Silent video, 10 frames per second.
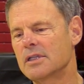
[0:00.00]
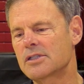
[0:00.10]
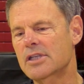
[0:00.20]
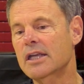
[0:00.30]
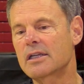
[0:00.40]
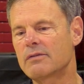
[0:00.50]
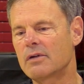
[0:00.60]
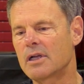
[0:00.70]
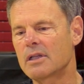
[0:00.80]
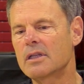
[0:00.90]
second of
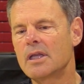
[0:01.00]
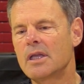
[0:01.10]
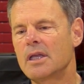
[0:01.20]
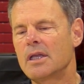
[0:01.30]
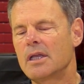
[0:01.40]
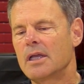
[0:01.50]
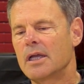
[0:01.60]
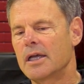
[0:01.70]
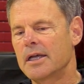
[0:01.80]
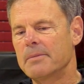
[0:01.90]
all,
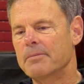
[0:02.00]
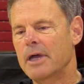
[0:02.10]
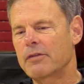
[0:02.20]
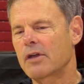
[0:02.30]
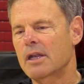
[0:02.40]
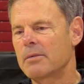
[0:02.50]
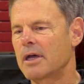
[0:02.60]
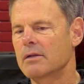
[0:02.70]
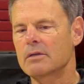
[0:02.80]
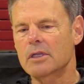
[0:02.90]
I thought
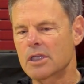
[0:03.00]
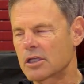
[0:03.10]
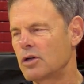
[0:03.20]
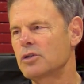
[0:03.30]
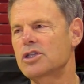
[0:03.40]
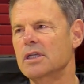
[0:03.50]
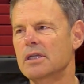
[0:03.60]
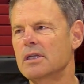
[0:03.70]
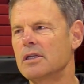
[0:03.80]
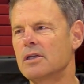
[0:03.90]
about
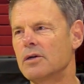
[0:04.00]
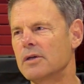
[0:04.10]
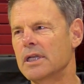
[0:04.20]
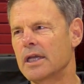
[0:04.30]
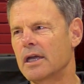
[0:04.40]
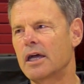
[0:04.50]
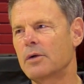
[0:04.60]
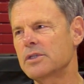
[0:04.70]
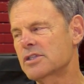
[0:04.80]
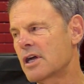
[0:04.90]
coaching, you know, and I
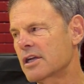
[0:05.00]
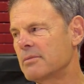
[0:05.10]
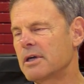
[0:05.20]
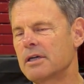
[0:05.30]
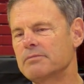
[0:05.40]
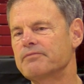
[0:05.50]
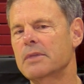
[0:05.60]
always talk about